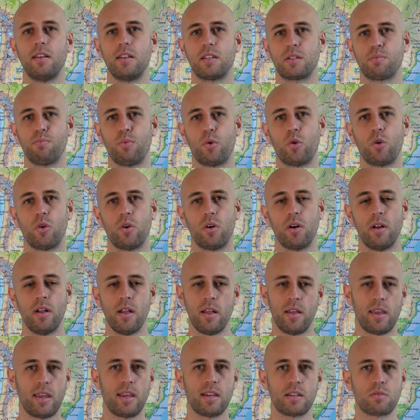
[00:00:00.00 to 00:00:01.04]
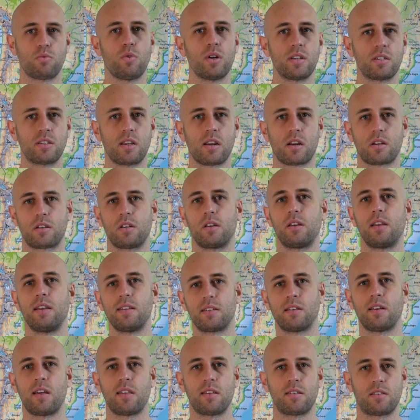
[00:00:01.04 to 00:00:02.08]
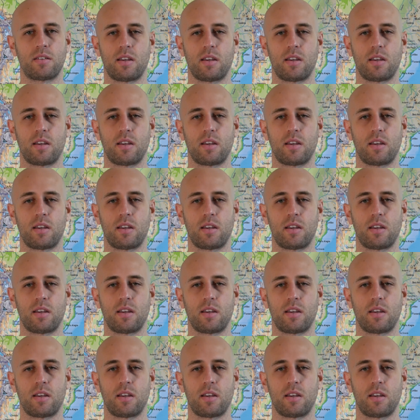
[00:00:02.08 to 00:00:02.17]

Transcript: It's more, here's one section, here's another